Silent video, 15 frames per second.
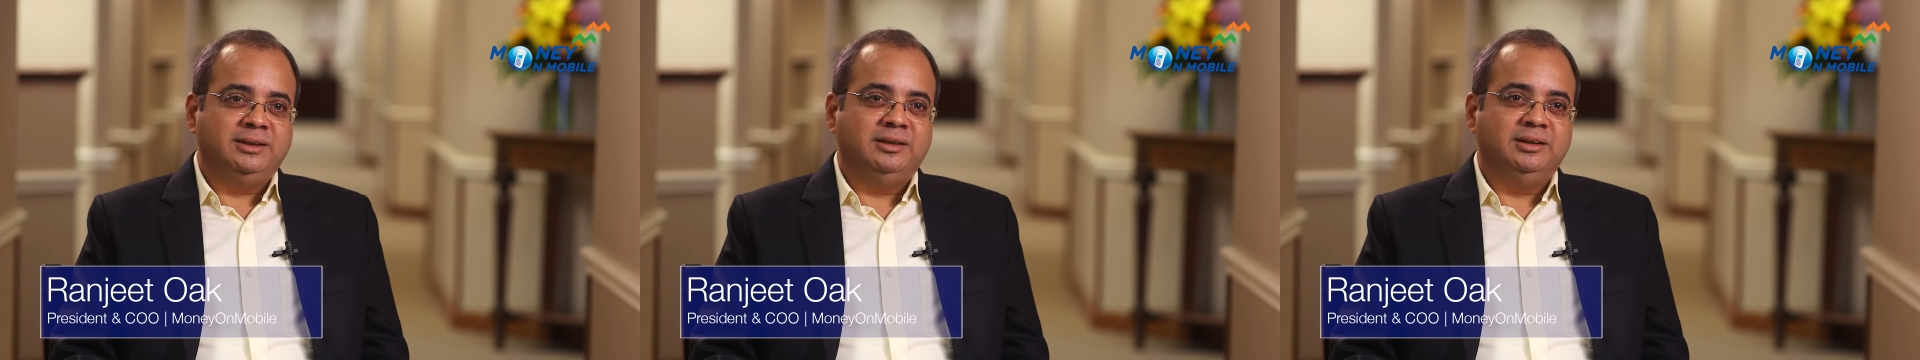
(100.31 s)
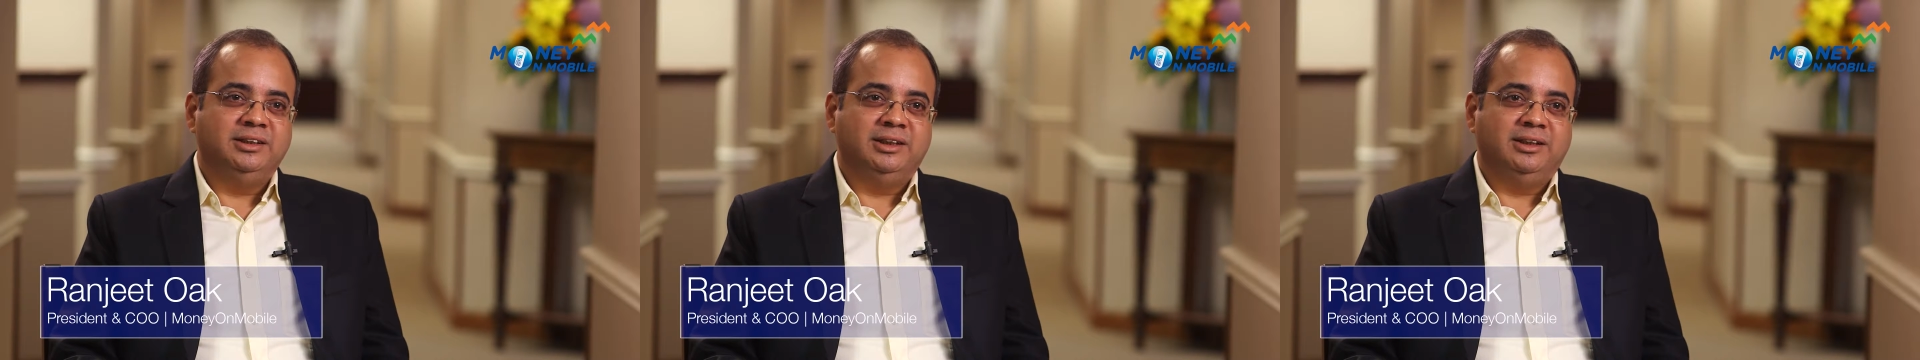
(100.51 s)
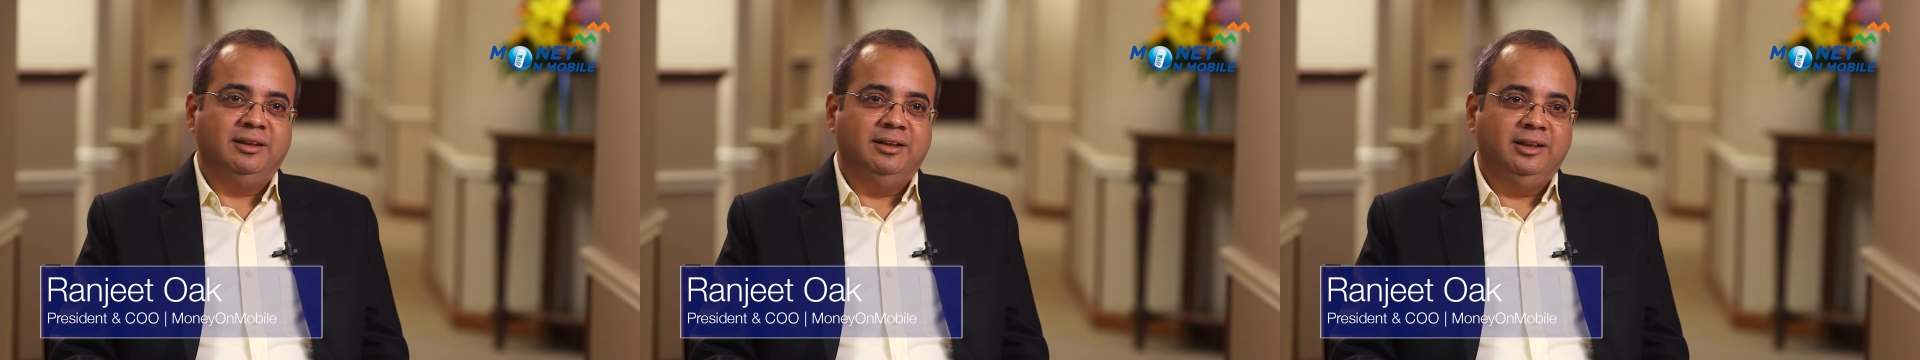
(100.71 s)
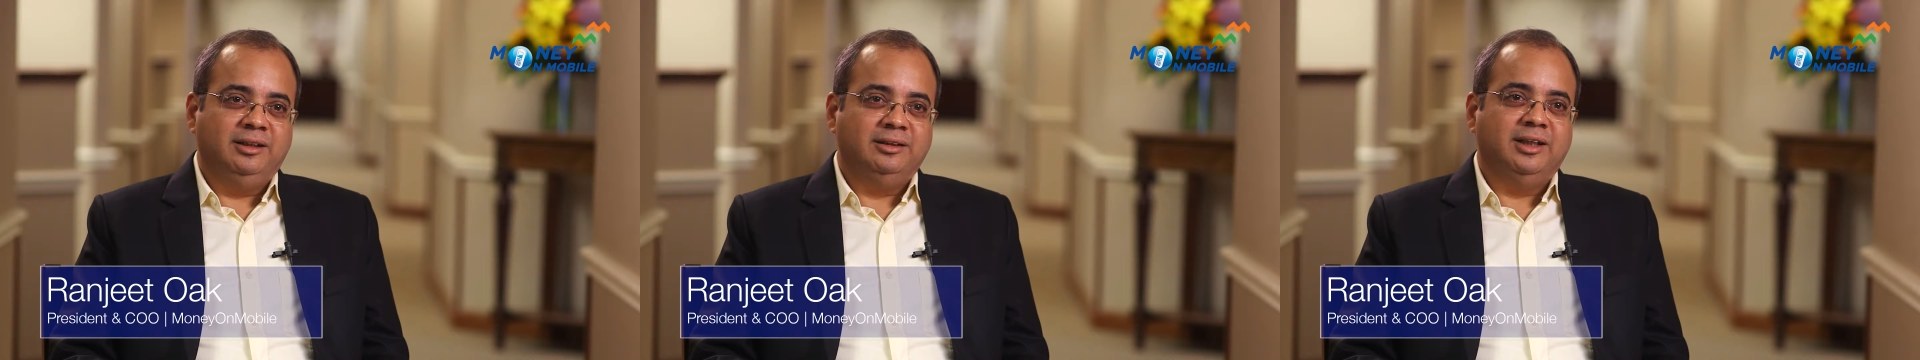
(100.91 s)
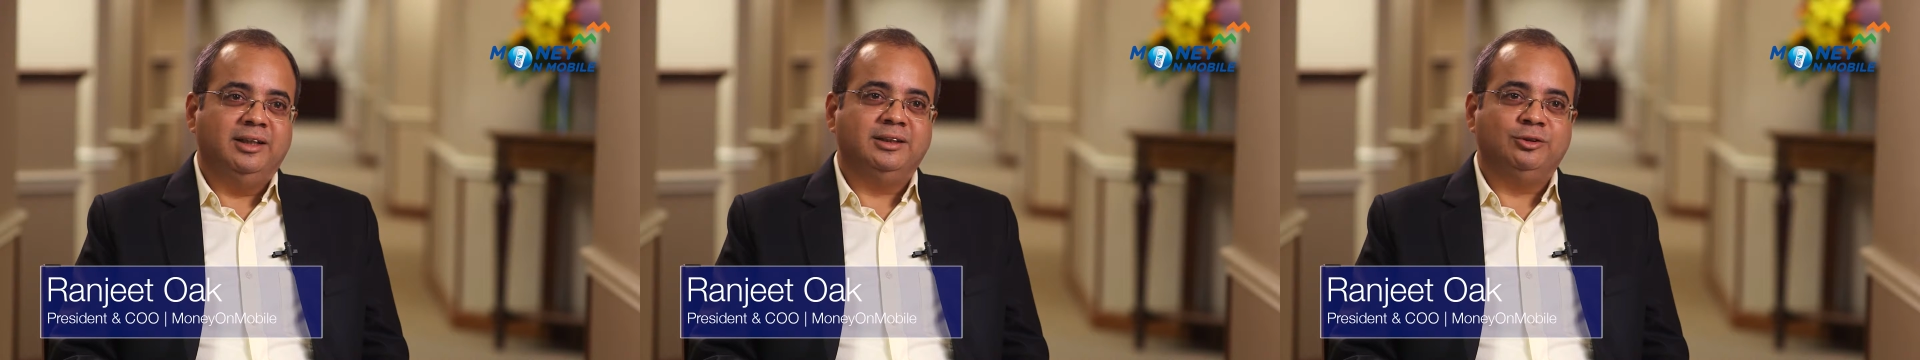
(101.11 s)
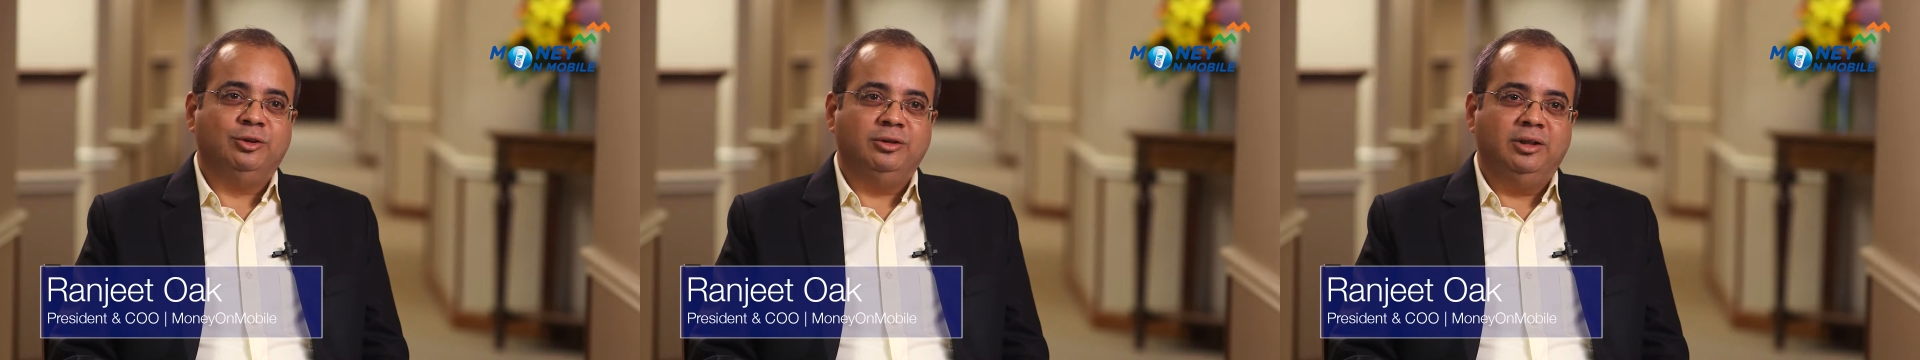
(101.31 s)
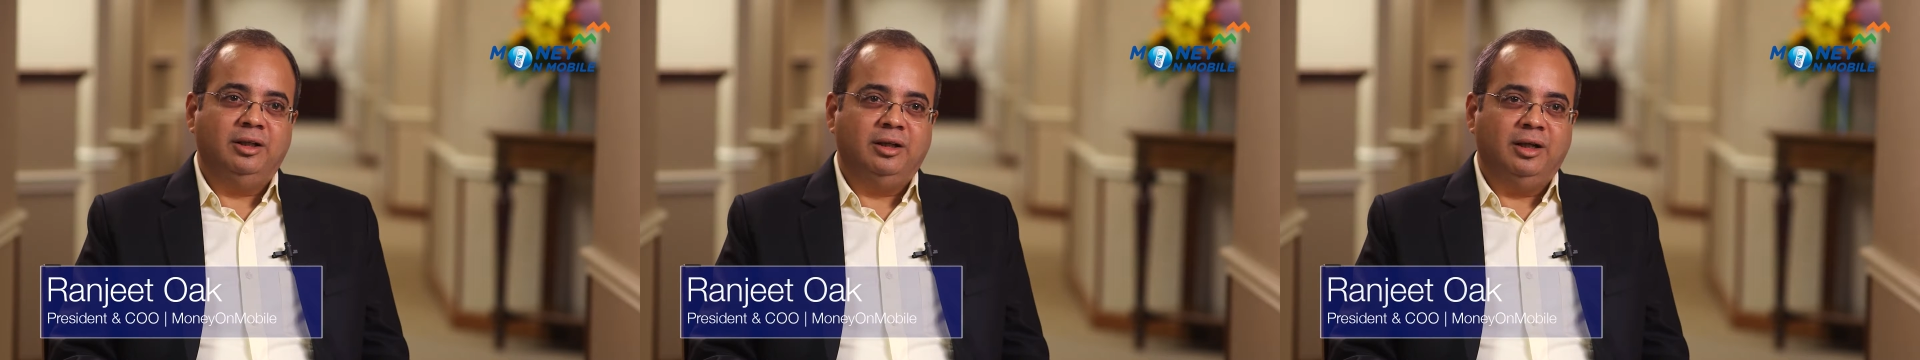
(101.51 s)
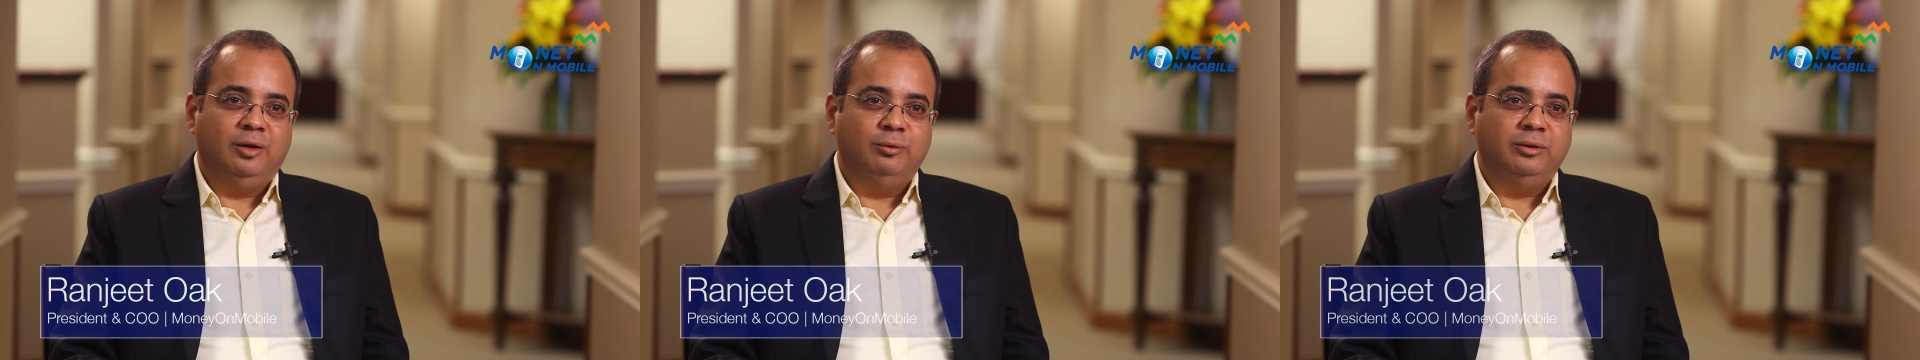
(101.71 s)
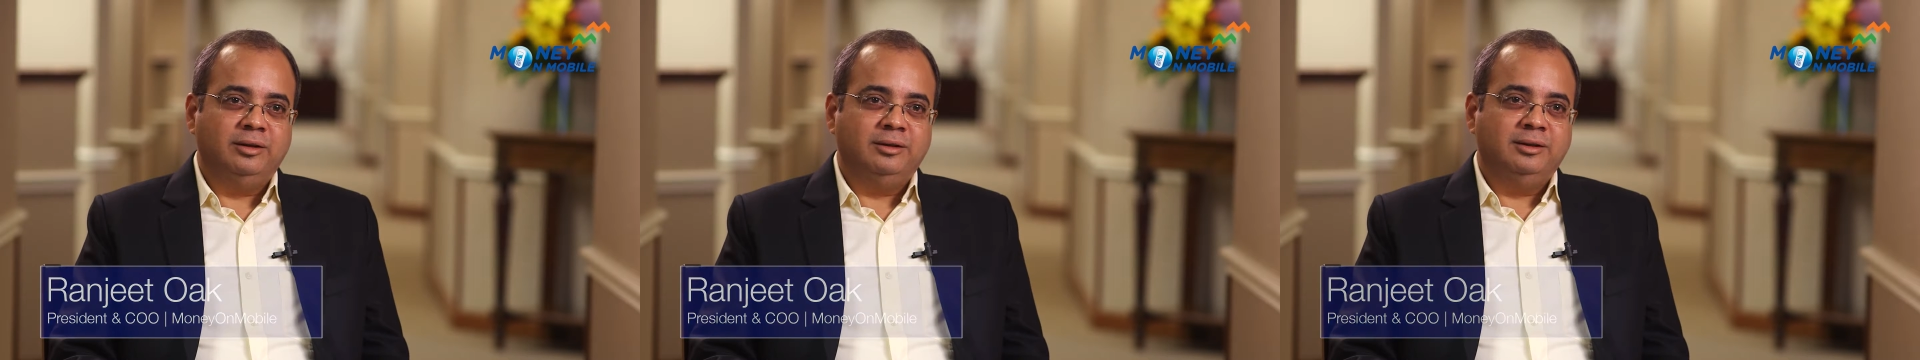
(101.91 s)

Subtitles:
digitally, that is on the cloud.